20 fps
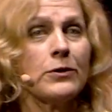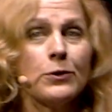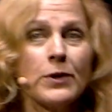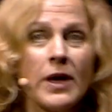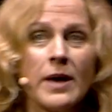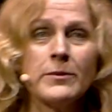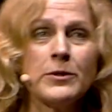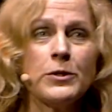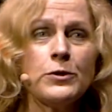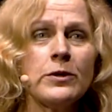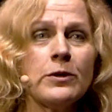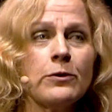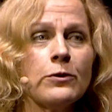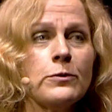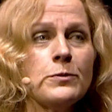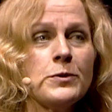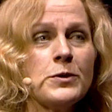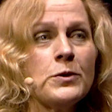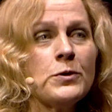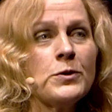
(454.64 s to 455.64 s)
two chemistry
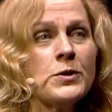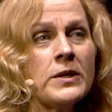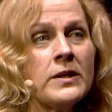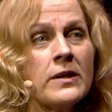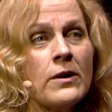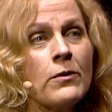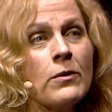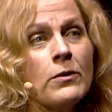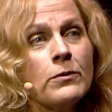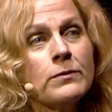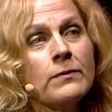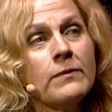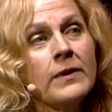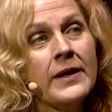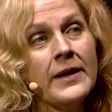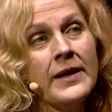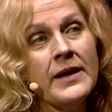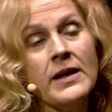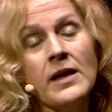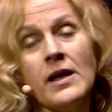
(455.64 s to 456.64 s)
groups using their own
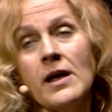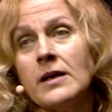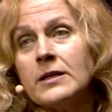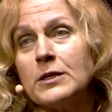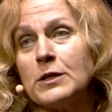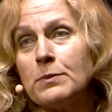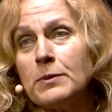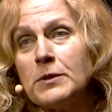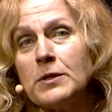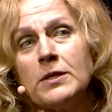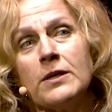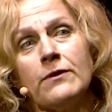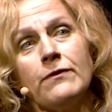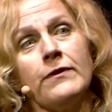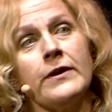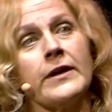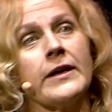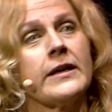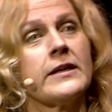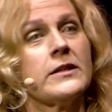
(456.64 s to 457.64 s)

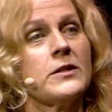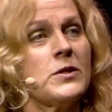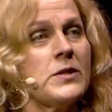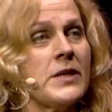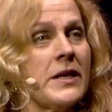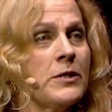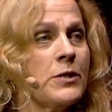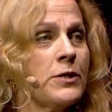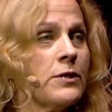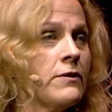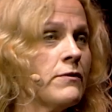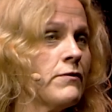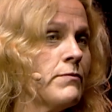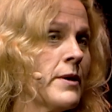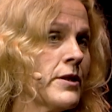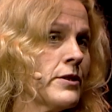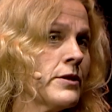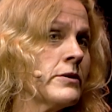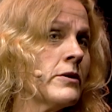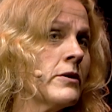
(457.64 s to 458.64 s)
specific sensitive
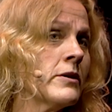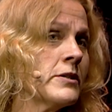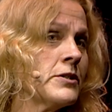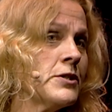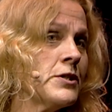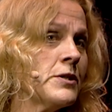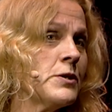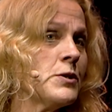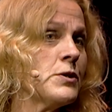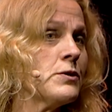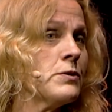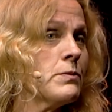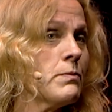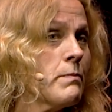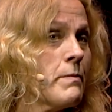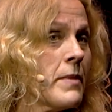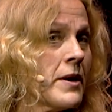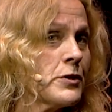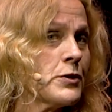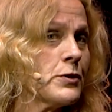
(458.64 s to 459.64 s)
methodologies to
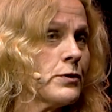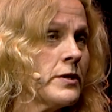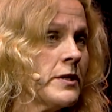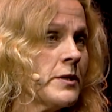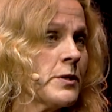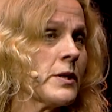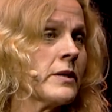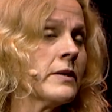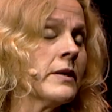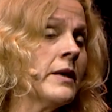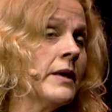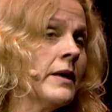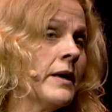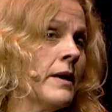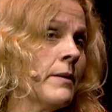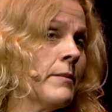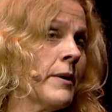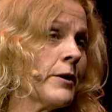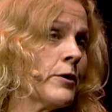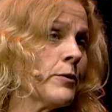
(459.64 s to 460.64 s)
measure these
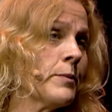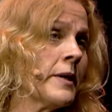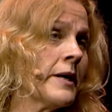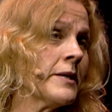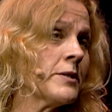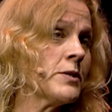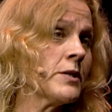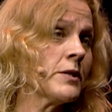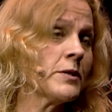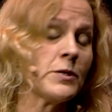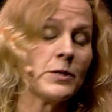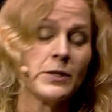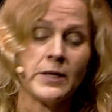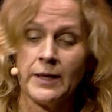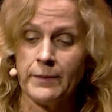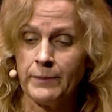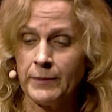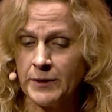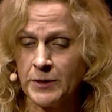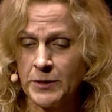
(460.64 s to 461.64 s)
microplastics
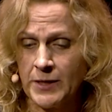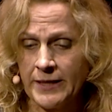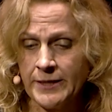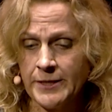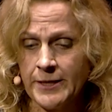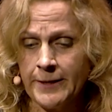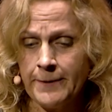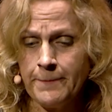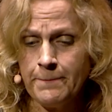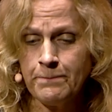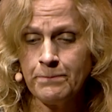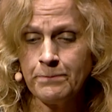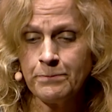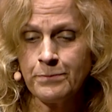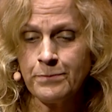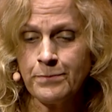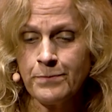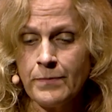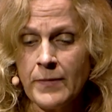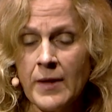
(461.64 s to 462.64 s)
in placenta.
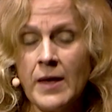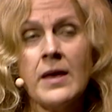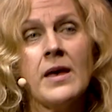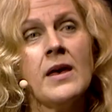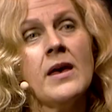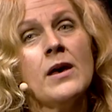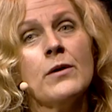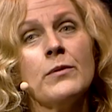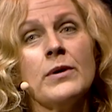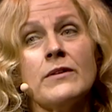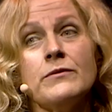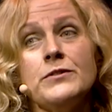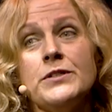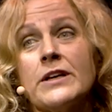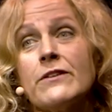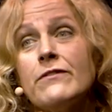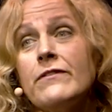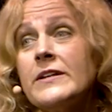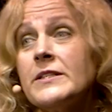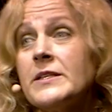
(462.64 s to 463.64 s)
We have
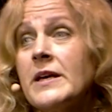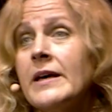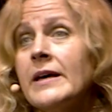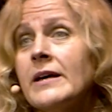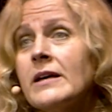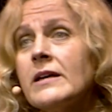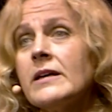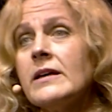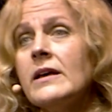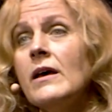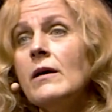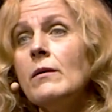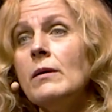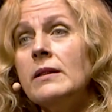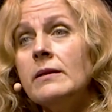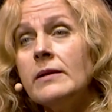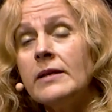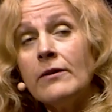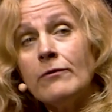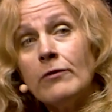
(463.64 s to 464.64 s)
Dick Vethaak
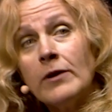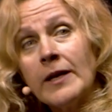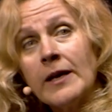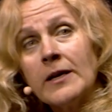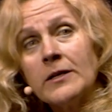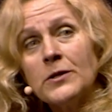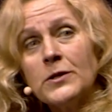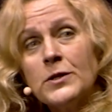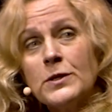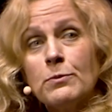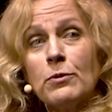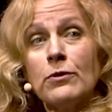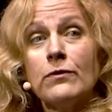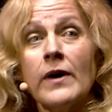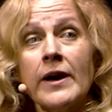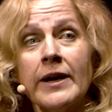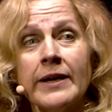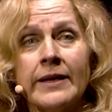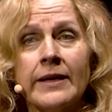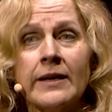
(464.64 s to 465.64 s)
giving us,
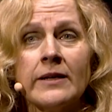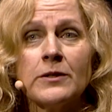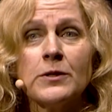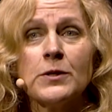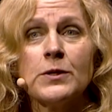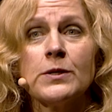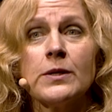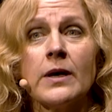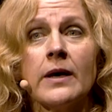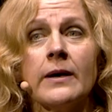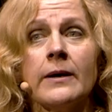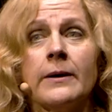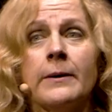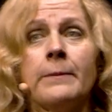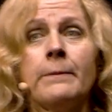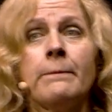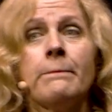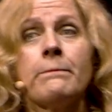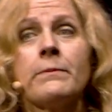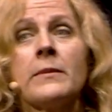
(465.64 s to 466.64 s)
providing us
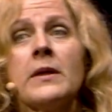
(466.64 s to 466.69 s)
um,